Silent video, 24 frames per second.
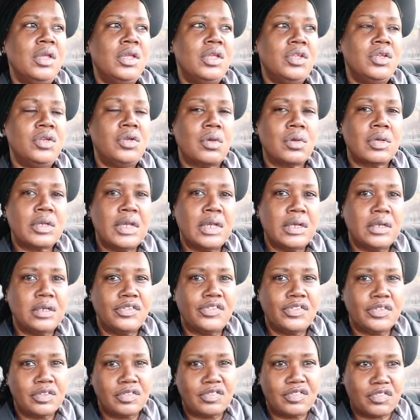you know, get
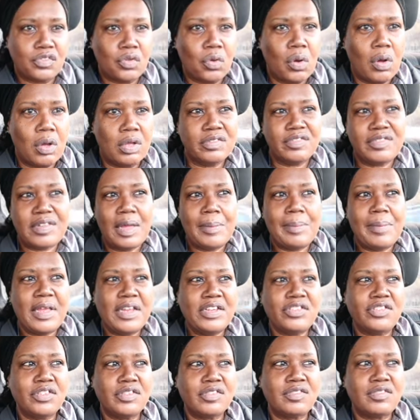into the stores. I
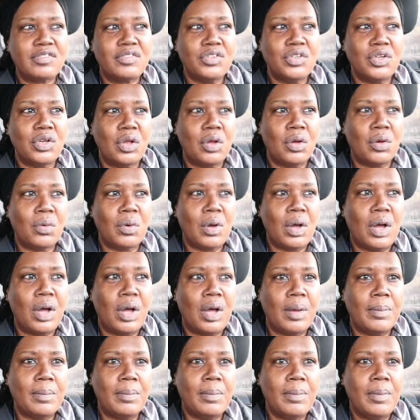may just, you know,
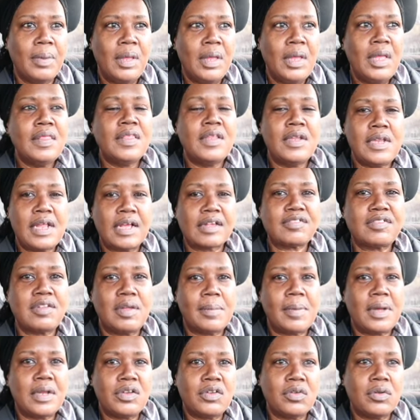um, the next
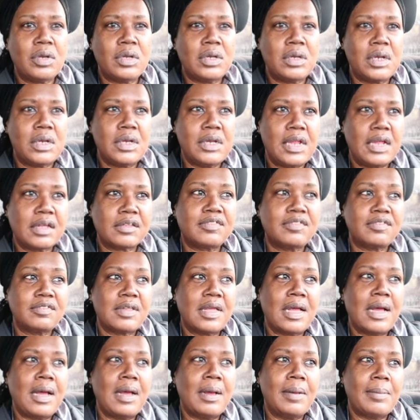time I do it, the next
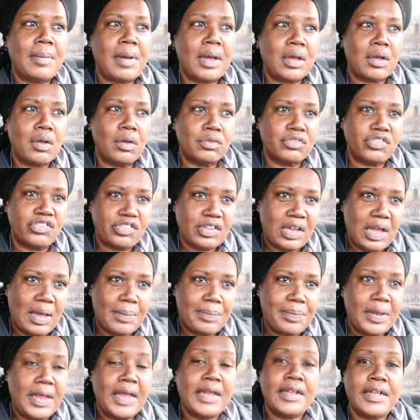time I go
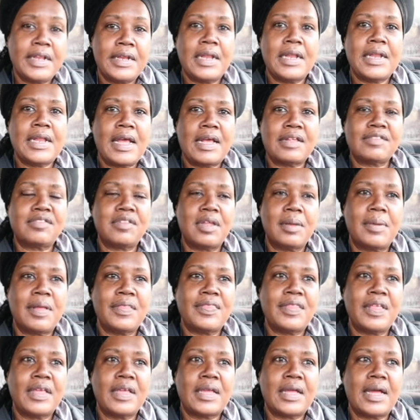shopping. And then the last time I
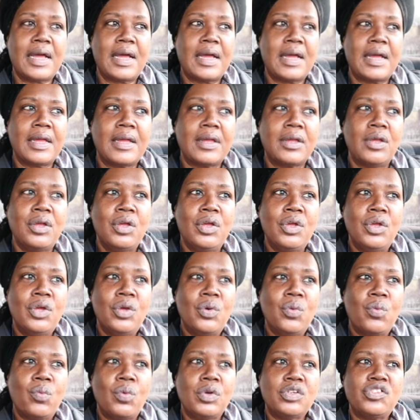think I
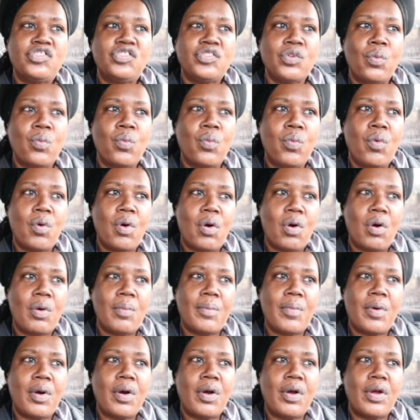went to
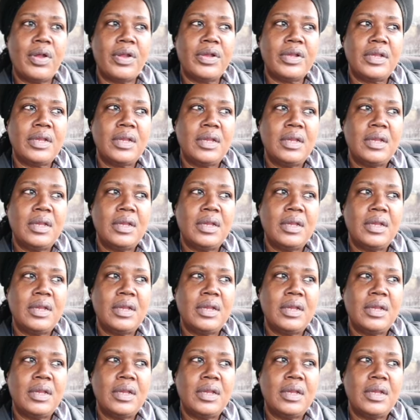Walmart